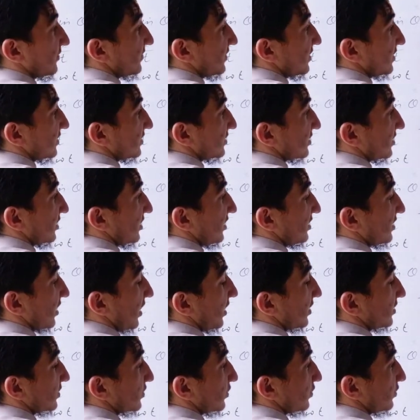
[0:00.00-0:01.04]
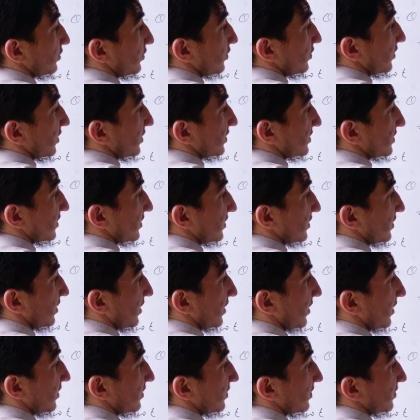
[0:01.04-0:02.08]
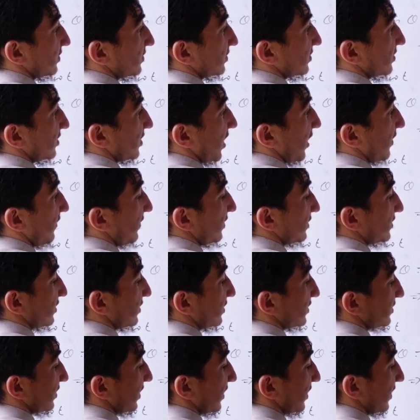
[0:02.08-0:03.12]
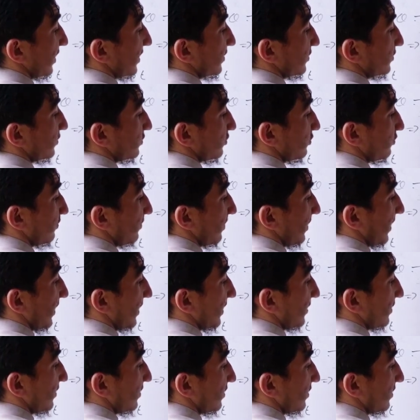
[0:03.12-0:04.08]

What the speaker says: is theta, so you can see that this derivation is again 2 pi